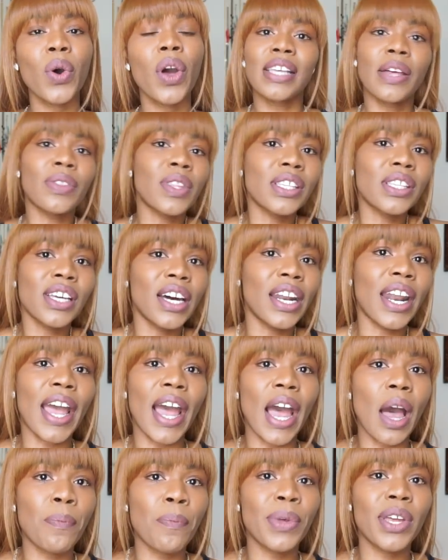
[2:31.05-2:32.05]
Something's gonna
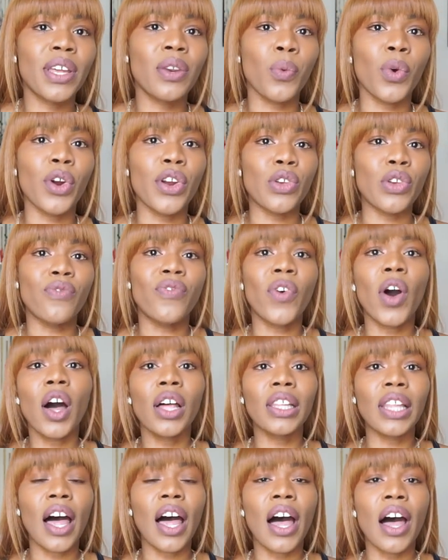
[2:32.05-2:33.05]
happen where you
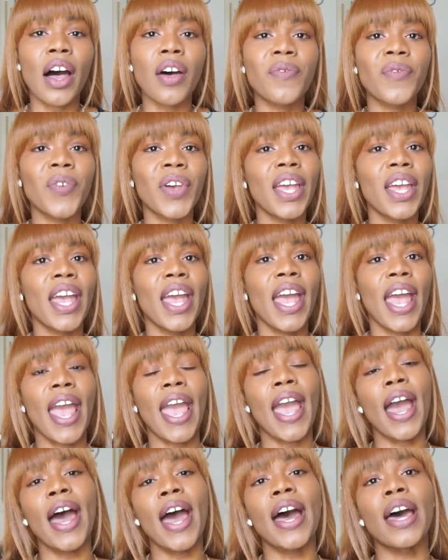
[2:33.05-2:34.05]
fall off,
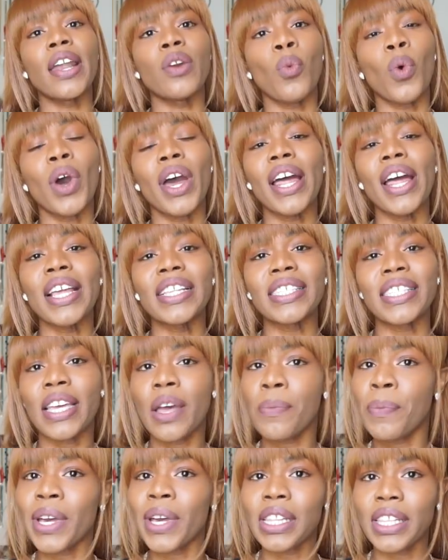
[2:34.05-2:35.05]
and what
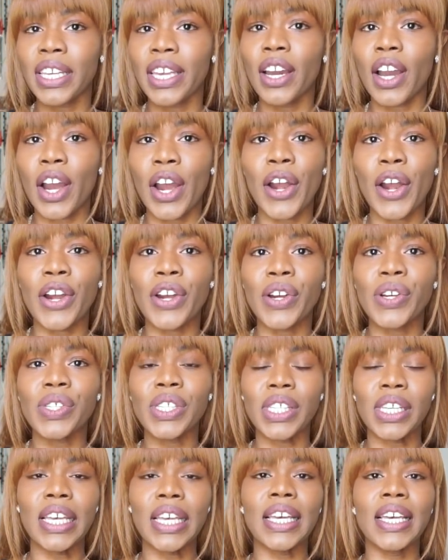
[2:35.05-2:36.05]
typically occurs
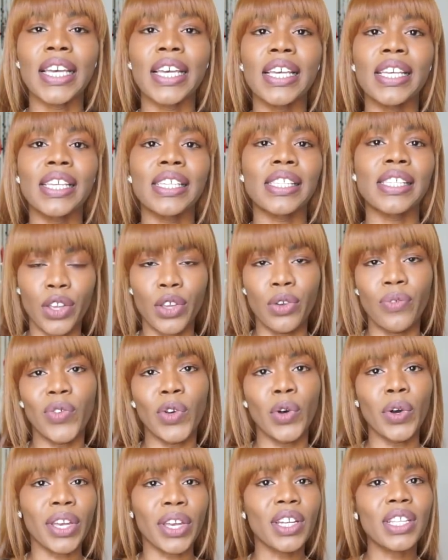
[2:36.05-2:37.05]
is you
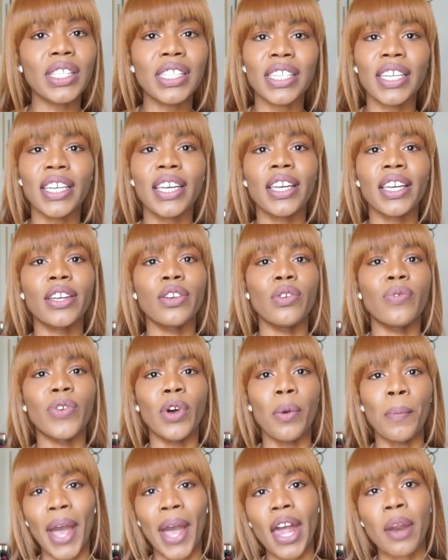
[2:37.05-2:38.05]
feel guilty, you
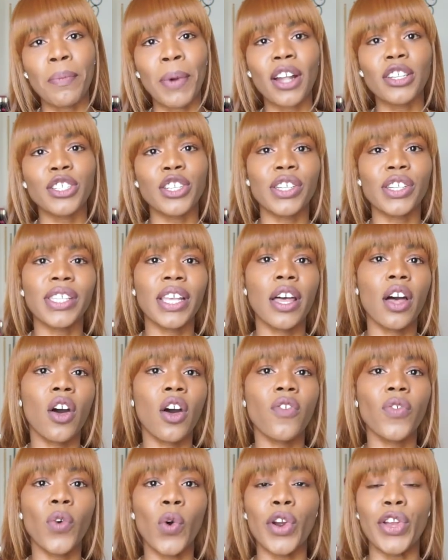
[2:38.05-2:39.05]
feel bad about
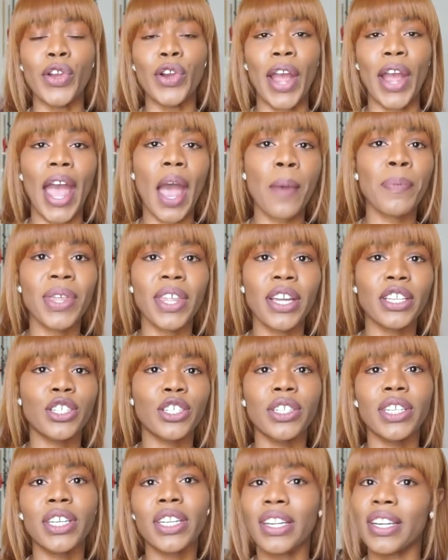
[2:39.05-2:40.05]
yourself, or you're happy that
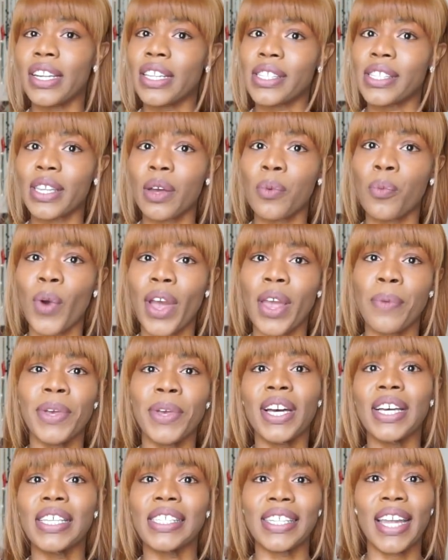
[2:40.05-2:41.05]
you did it in some way
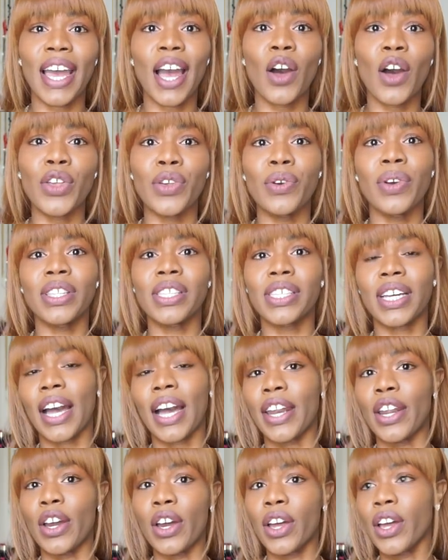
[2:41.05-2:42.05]
because now you get to
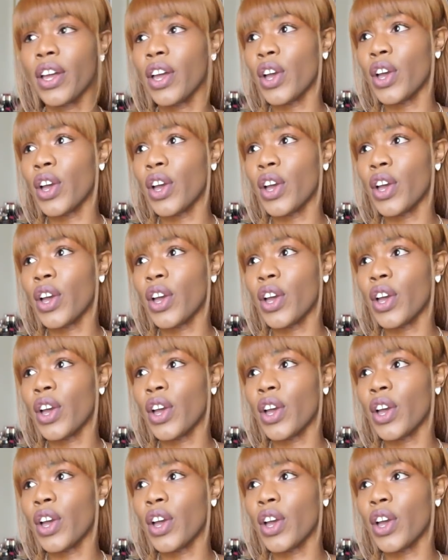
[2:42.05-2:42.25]
kind of